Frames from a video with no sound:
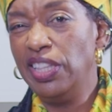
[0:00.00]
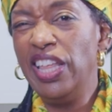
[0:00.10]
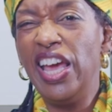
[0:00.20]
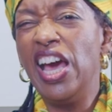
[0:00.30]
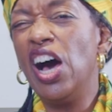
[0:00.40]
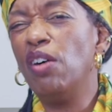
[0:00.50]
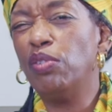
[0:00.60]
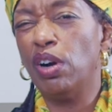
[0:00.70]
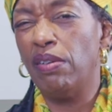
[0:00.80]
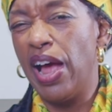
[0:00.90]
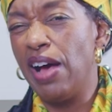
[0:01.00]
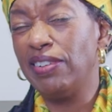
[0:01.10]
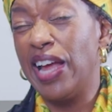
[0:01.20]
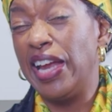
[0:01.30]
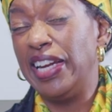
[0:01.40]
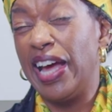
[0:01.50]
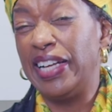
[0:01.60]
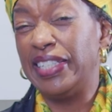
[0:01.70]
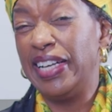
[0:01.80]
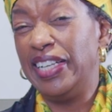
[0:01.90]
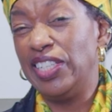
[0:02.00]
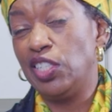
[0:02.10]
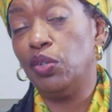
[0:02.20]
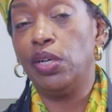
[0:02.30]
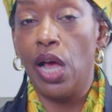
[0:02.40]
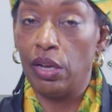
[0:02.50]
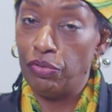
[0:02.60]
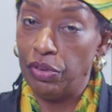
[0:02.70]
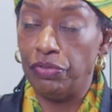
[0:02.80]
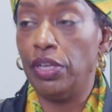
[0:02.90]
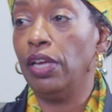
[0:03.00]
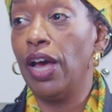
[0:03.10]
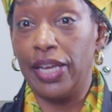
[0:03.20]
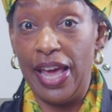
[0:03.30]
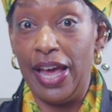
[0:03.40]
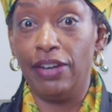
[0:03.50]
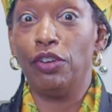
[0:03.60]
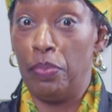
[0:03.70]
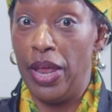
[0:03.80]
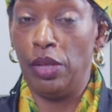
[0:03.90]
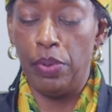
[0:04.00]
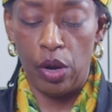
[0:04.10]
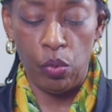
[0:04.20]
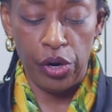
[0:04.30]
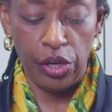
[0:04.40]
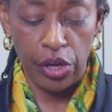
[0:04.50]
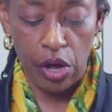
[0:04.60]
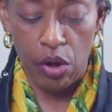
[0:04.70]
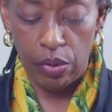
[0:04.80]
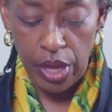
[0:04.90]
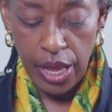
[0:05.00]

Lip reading: They hover around 99 cents to $1.50 a can, depending upon where you go.